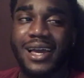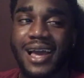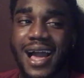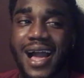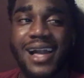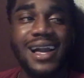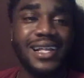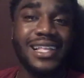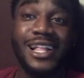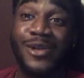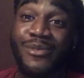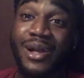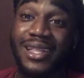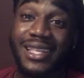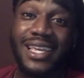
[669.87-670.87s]
I got down on
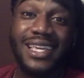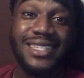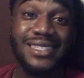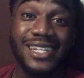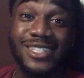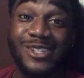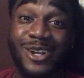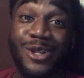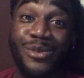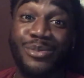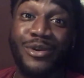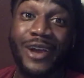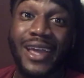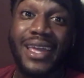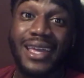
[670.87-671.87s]
my knees and I started to
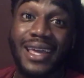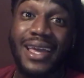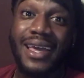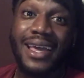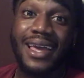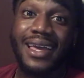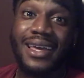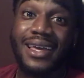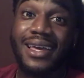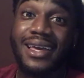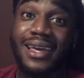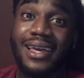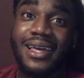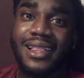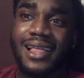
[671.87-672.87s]
pray,
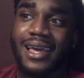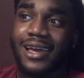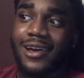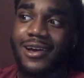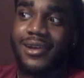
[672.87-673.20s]
like